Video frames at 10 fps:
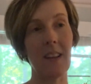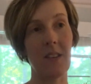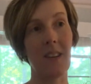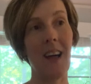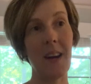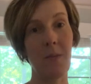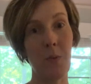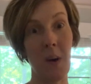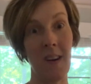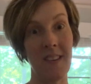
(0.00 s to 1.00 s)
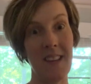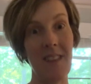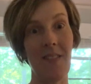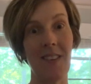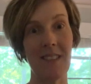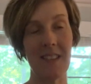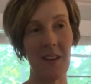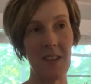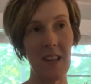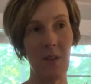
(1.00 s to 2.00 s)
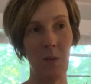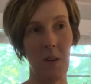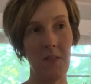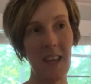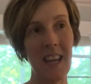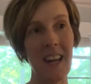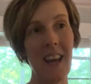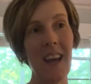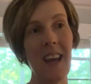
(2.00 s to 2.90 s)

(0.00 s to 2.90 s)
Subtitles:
There's a lot of words in verses 13 through 15.